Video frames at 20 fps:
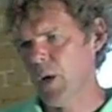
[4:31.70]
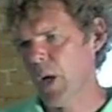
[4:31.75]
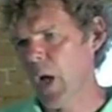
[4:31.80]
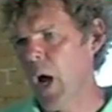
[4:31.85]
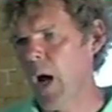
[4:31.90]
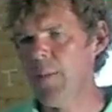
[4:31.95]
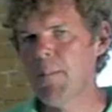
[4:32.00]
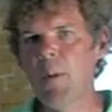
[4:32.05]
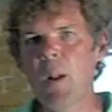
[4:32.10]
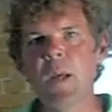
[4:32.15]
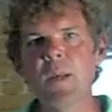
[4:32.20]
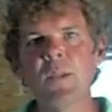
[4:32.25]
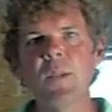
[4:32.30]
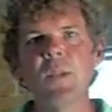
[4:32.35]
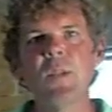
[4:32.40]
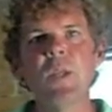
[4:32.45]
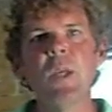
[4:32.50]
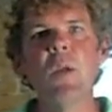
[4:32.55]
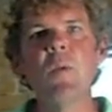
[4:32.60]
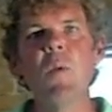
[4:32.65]
God bless
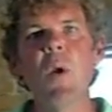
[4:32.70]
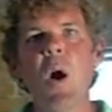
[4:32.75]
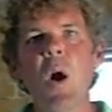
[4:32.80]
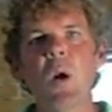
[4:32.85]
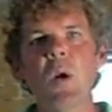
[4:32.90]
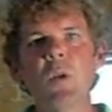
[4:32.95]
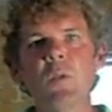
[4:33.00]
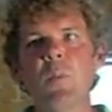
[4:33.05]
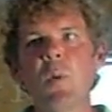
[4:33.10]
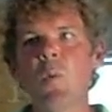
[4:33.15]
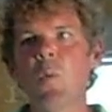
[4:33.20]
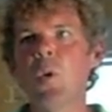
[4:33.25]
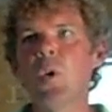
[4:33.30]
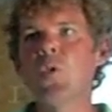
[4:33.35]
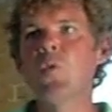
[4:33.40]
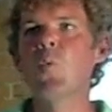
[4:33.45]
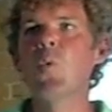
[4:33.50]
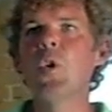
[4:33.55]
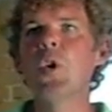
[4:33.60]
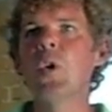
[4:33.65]
the sheetrockers, but
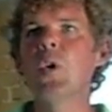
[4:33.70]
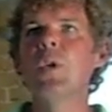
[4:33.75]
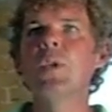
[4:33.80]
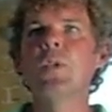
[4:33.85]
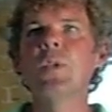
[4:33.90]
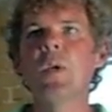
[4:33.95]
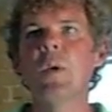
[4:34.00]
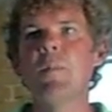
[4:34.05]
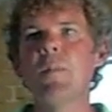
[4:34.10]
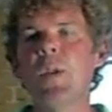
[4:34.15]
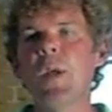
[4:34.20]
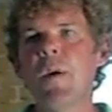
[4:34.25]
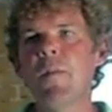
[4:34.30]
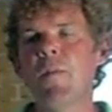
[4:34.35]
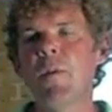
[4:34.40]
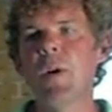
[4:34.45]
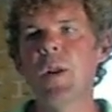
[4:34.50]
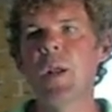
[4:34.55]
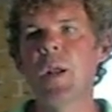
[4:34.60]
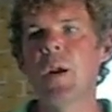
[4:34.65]
we're doing something
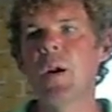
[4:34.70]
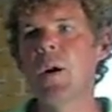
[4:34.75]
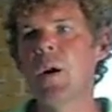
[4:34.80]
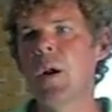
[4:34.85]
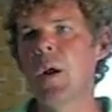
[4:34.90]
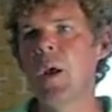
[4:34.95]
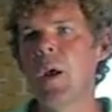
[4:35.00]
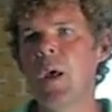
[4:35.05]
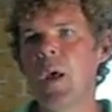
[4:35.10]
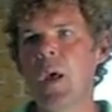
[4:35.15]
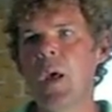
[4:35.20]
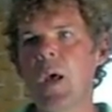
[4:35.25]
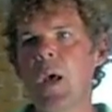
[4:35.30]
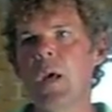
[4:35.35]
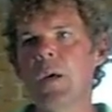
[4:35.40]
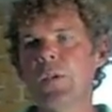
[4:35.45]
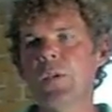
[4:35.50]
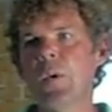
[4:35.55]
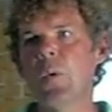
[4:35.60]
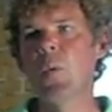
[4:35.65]
different here.
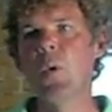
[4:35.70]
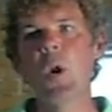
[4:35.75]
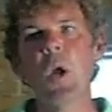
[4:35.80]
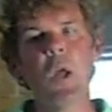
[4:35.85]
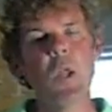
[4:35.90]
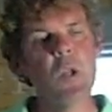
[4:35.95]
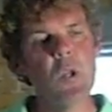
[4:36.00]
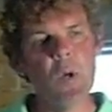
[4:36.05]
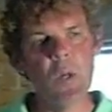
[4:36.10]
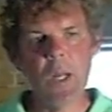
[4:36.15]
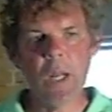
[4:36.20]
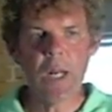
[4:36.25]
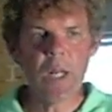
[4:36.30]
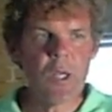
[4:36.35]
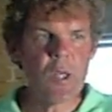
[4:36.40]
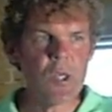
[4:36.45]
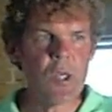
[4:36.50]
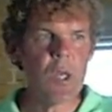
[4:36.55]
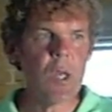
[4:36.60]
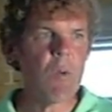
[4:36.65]
So we're not doing
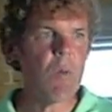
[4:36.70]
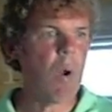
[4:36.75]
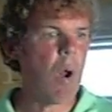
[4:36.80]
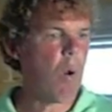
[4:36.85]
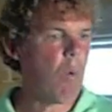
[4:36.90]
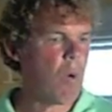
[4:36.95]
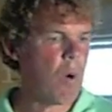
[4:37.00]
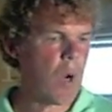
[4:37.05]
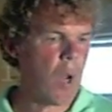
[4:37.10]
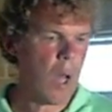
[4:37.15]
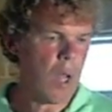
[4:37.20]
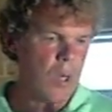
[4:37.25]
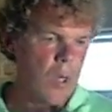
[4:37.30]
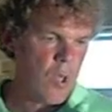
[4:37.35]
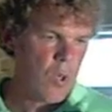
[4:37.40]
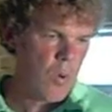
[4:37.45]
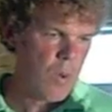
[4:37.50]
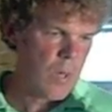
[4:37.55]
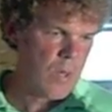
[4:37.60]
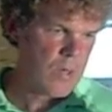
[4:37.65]
any sheetrock. We're not
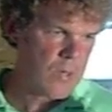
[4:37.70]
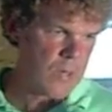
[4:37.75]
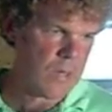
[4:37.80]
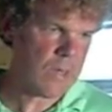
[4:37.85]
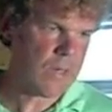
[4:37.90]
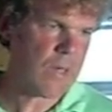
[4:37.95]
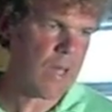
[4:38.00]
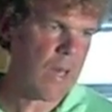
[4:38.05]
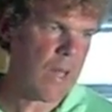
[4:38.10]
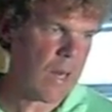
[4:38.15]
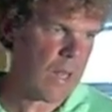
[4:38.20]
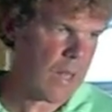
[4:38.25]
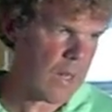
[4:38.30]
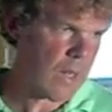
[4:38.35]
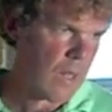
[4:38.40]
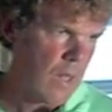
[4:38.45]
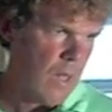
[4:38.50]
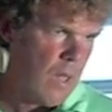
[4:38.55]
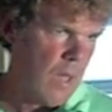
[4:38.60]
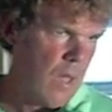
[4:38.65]
doing synthetic
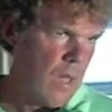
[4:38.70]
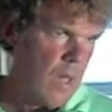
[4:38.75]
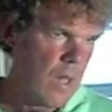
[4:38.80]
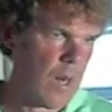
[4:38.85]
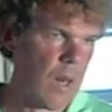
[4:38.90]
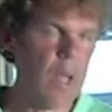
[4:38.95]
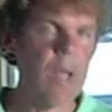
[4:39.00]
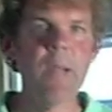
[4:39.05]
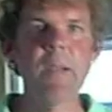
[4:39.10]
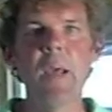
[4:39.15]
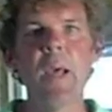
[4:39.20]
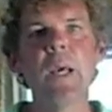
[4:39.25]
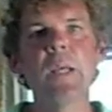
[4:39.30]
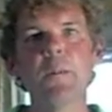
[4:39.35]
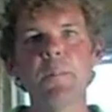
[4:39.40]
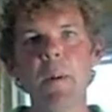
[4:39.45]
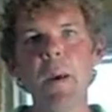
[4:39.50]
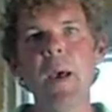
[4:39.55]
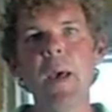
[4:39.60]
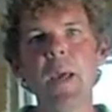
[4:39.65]

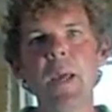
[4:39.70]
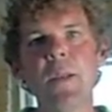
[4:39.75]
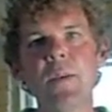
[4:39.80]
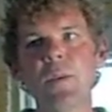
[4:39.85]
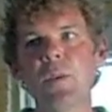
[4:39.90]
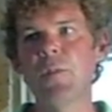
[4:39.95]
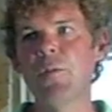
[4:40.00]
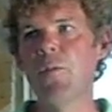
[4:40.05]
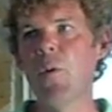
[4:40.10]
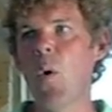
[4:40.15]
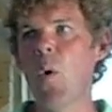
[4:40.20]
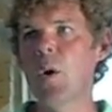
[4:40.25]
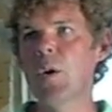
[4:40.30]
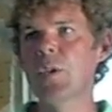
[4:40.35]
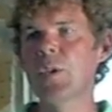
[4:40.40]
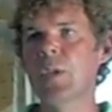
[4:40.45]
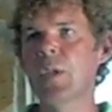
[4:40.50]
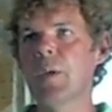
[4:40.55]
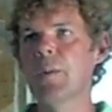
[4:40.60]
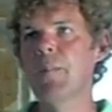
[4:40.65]
latex paints. As far
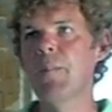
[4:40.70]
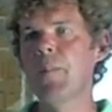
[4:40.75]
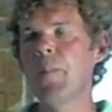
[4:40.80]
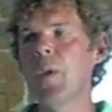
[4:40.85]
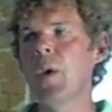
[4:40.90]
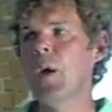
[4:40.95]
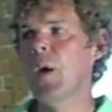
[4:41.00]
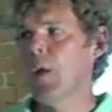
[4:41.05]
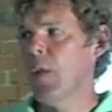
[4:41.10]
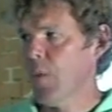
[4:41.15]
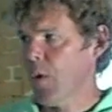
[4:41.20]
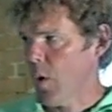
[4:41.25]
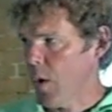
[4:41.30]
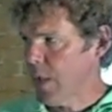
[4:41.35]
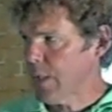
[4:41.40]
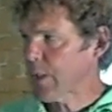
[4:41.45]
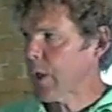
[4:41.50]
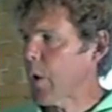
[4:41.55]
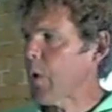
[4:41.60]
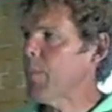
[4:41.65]
as there
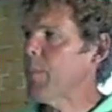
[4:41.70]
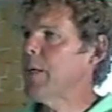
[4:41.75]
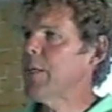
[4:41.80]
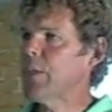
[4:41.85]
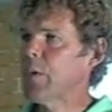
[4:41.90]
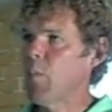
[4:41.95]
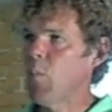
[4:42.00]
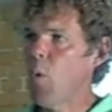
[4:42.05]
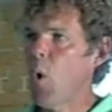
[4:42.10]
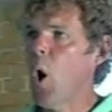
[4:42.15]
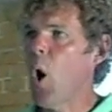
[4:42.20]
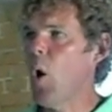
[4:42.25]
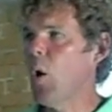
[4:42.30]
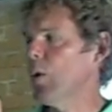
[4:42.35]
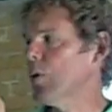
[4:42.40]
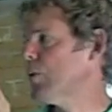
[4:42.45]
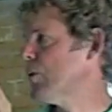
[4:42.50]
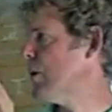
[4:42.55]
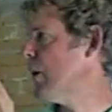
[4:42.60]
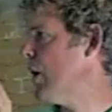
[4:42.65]
is going to be some
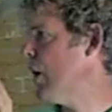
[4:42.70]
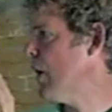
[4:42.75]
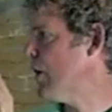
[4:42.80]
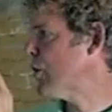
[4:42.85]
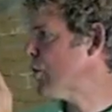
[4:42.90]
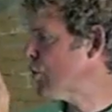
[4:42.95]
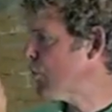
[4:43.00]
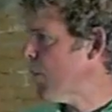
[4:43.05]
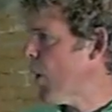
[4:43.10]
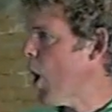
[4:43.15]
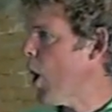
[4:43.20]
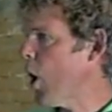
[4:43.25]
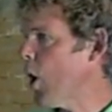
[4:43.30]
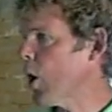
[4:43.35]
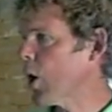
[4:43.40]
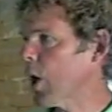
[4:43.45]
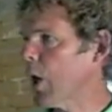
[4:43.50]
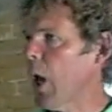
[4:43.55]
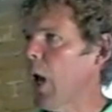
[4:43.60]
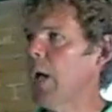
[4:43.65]
walls,
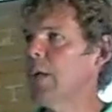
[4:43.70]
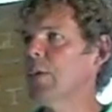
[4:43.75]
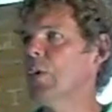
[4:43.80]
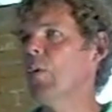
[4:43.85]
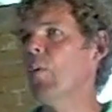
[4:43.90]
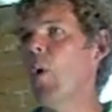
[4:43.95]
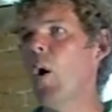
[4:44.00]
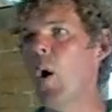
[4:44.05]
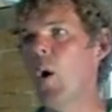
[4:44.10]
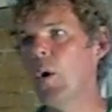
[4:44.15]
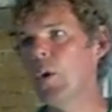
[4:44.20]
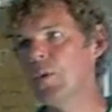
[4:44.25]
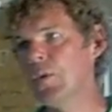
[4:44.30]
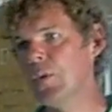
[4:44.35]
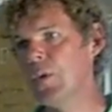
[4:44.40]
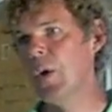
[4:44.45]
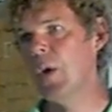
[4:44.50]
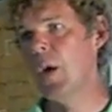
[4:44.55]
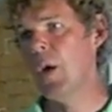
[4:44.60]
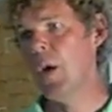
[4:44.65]
smaller closet walls,